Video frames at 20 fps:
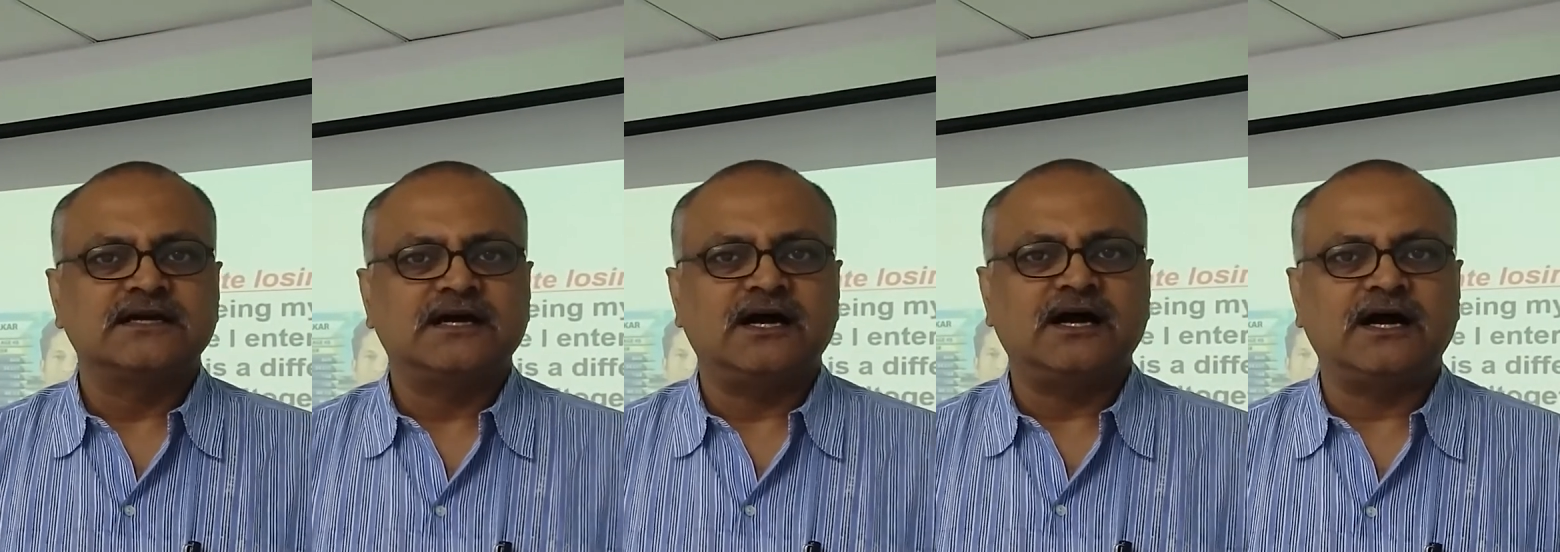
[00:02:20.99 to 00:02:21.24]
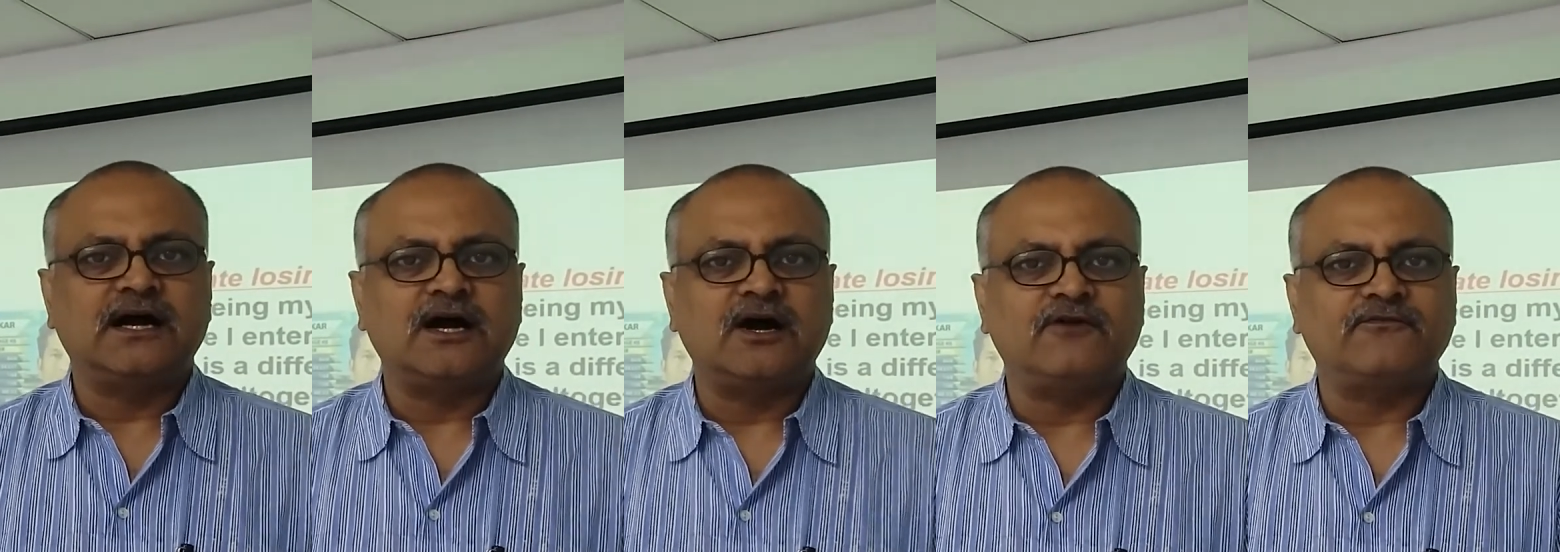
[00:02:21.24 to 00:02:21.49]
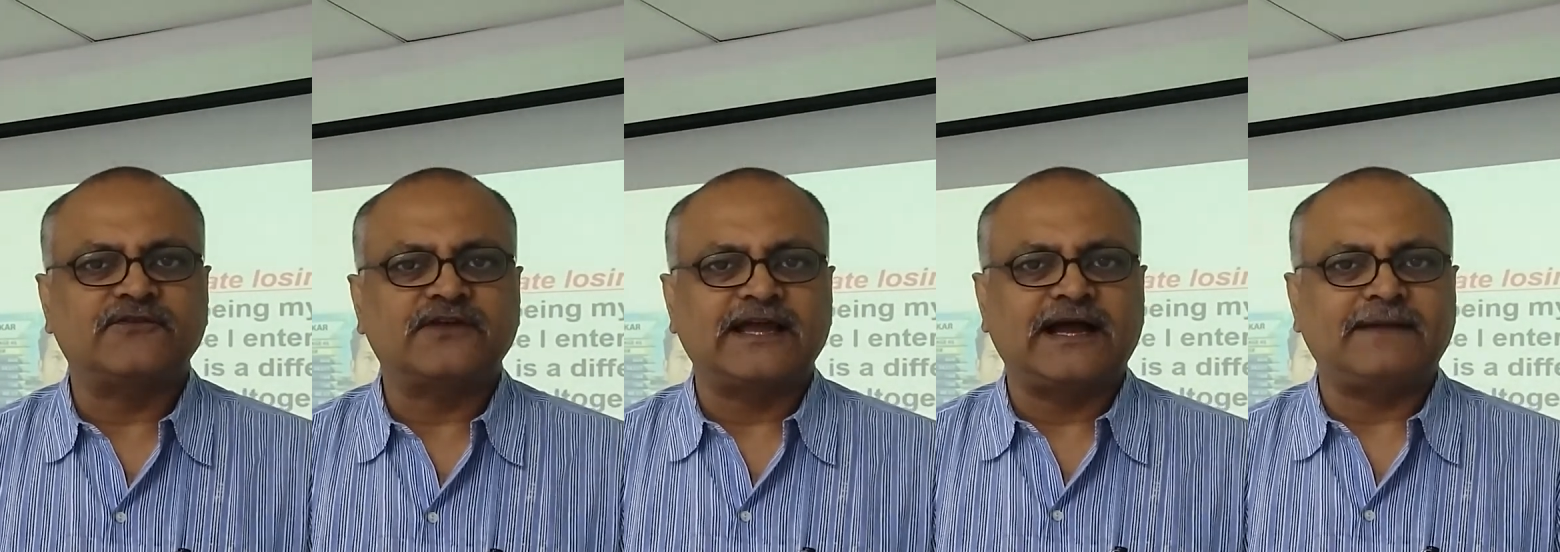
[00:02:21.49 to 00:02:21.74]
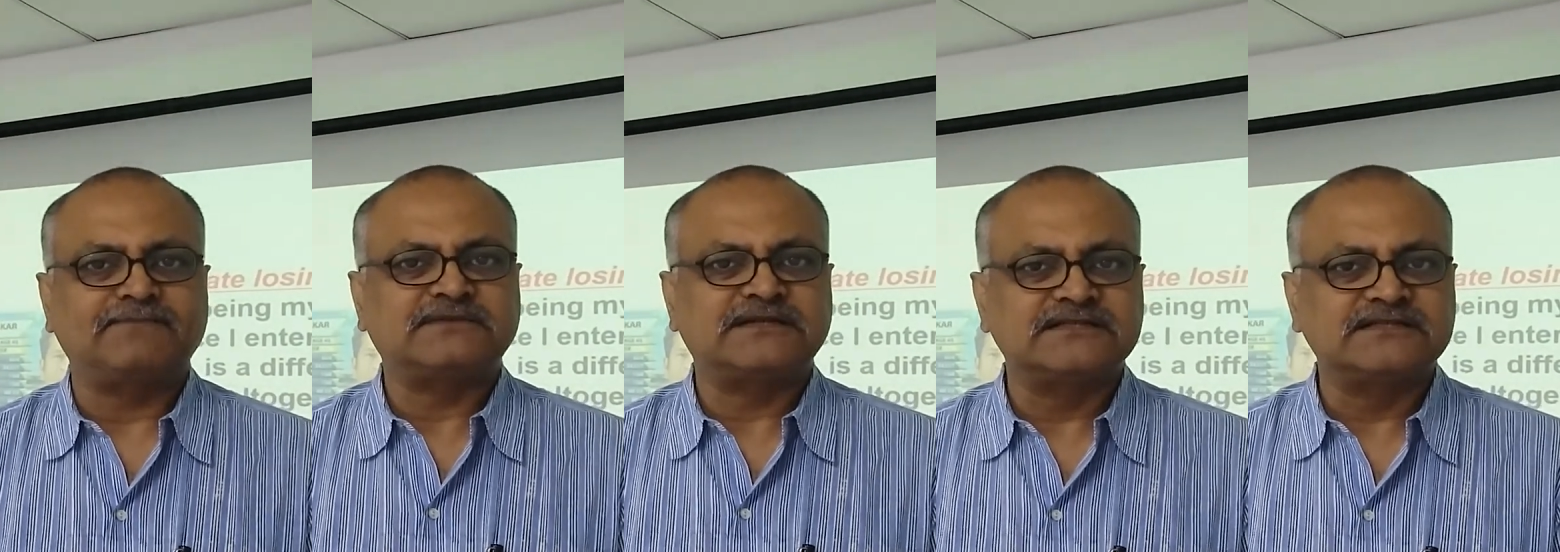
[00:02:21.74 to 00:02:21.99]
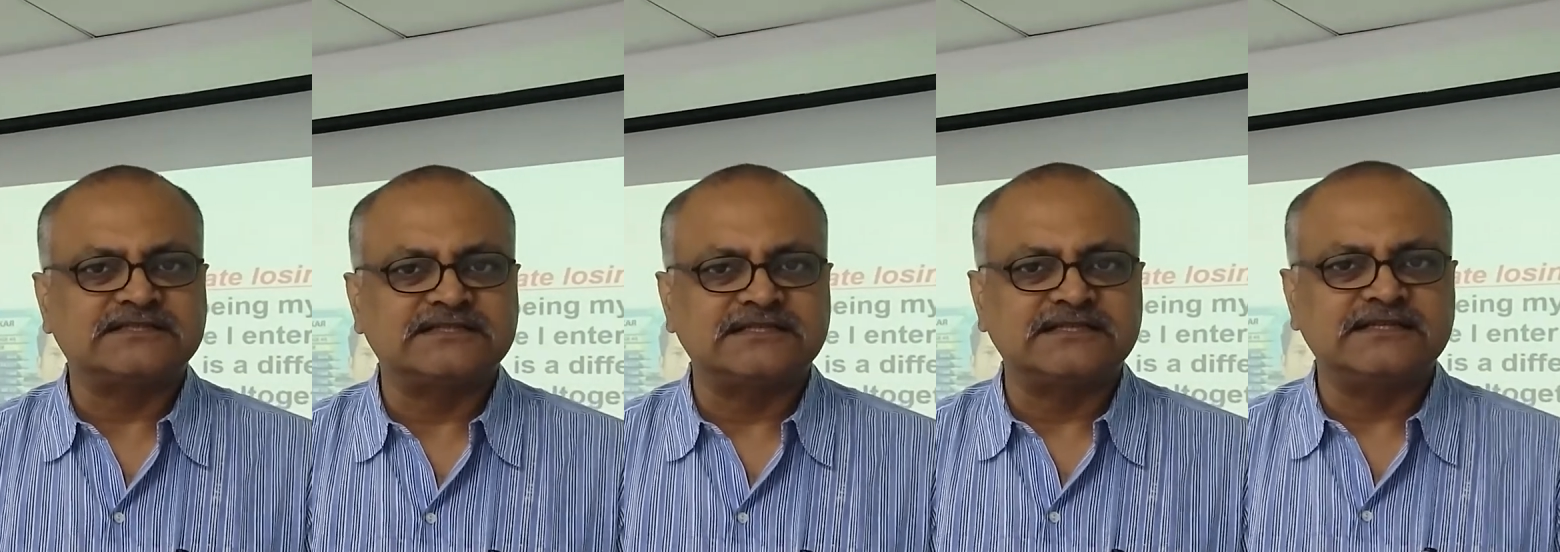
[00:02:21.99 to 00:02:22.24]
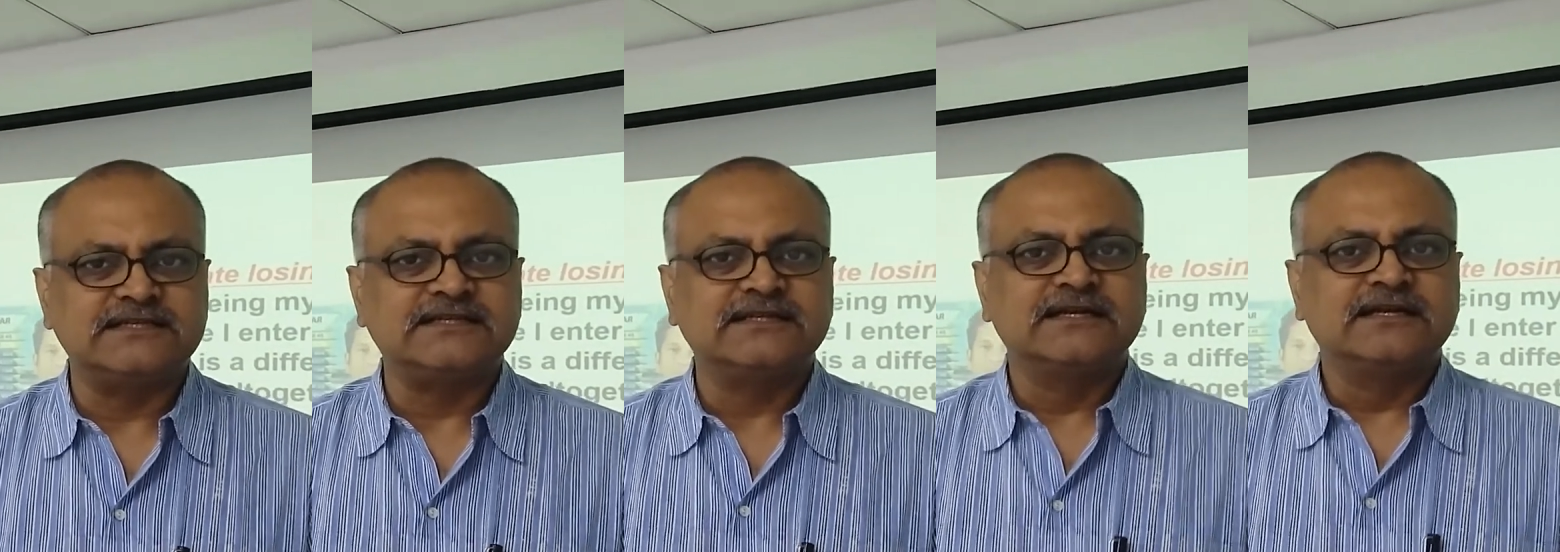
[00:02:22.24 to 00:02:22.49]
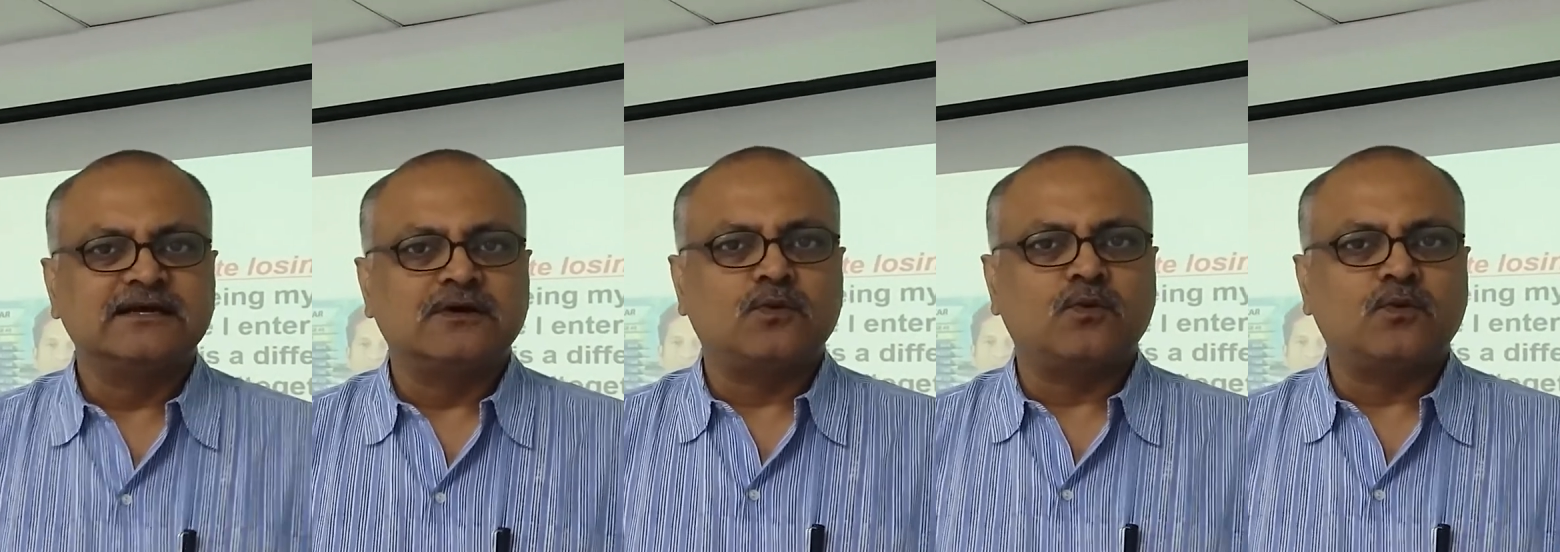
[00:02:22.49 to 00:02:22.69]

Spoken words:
of captaincy,